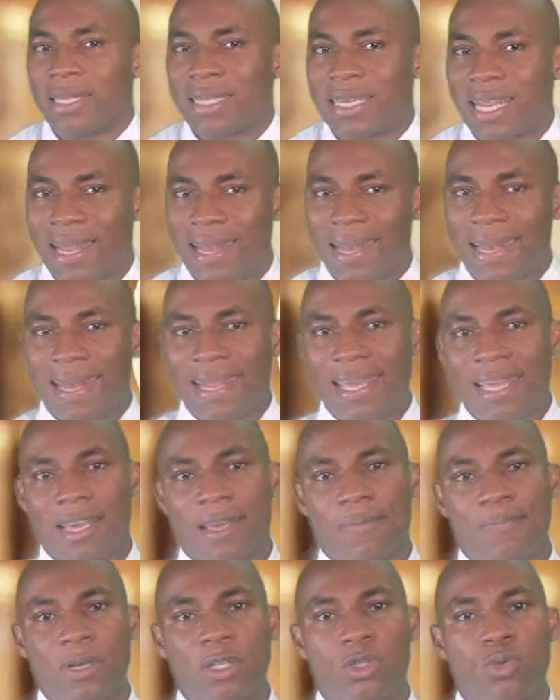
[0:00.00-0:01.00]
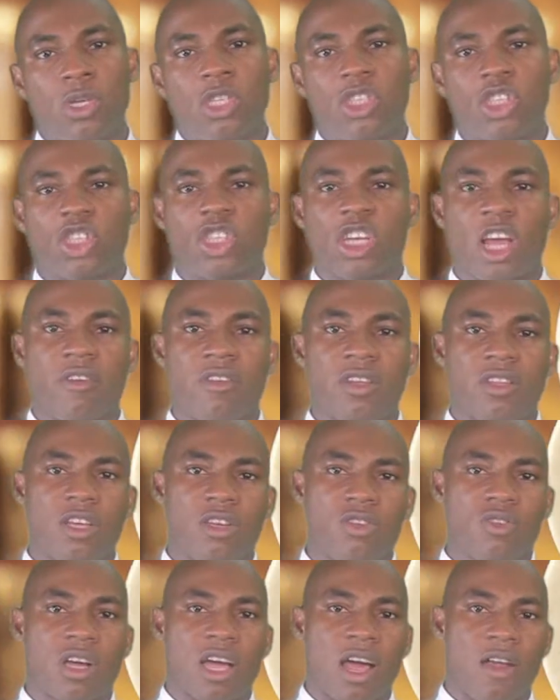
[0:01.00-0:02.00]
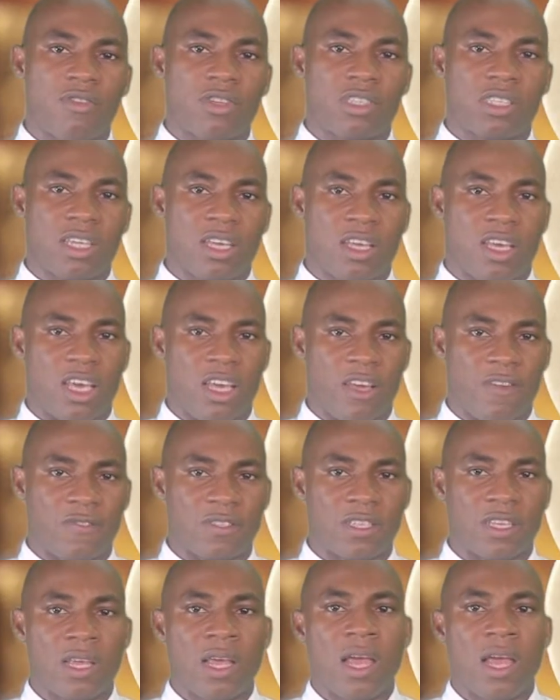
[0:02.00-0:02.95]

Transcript: the link between sharing the Eucharistic gift